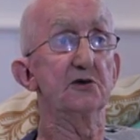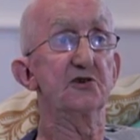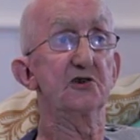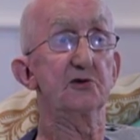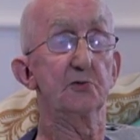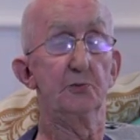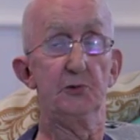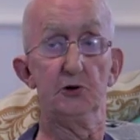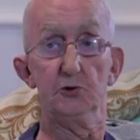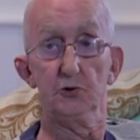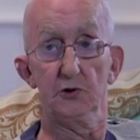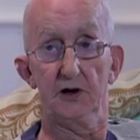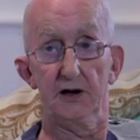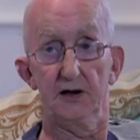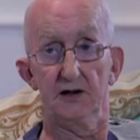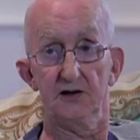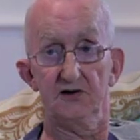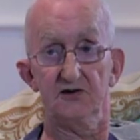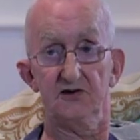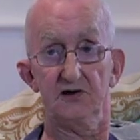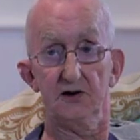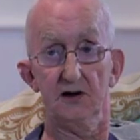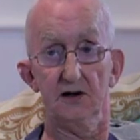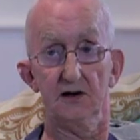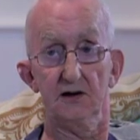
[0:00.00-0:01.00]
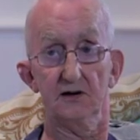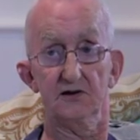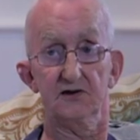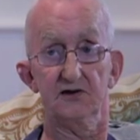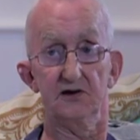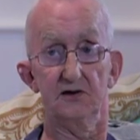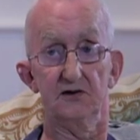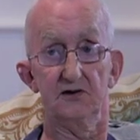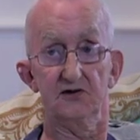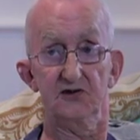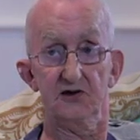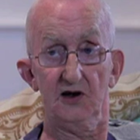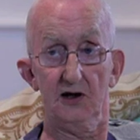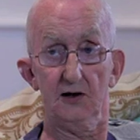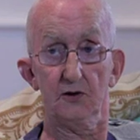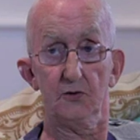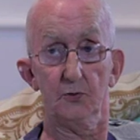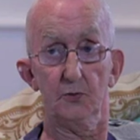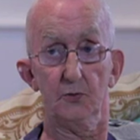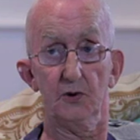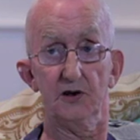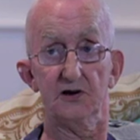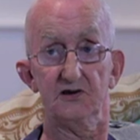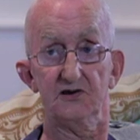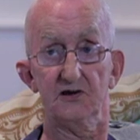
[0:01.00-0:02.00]
a small guest house in
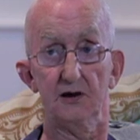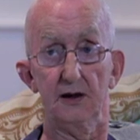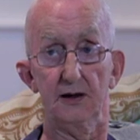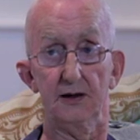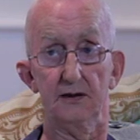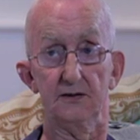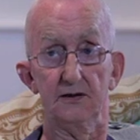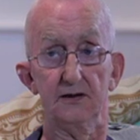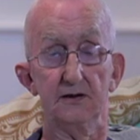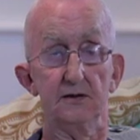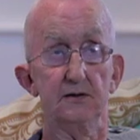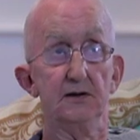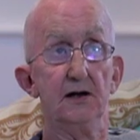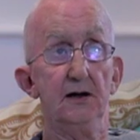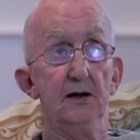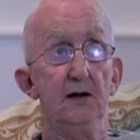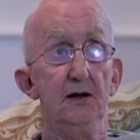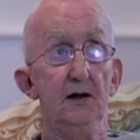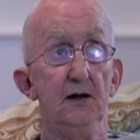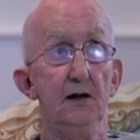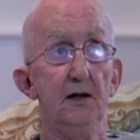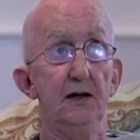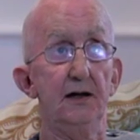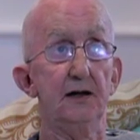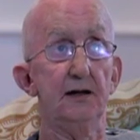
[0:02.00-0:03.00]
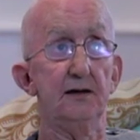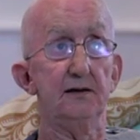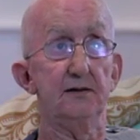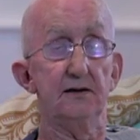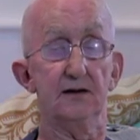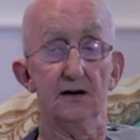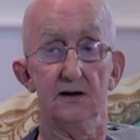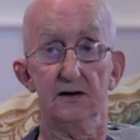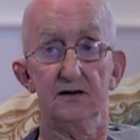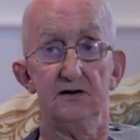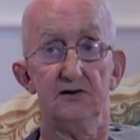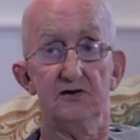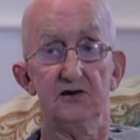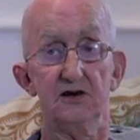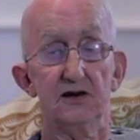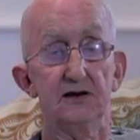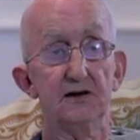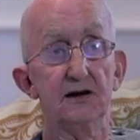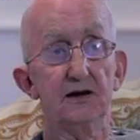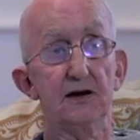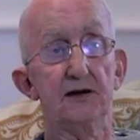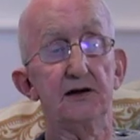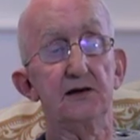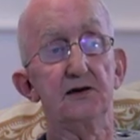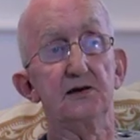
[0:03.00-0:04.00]
southwest London in
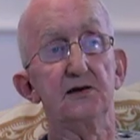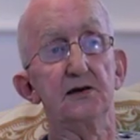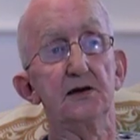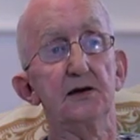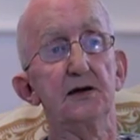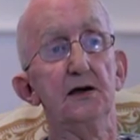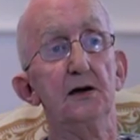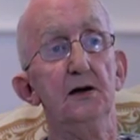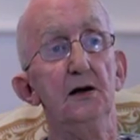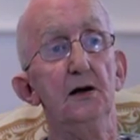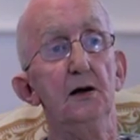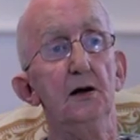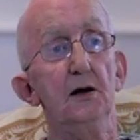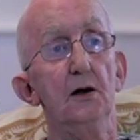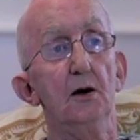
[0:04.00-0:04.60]
1980.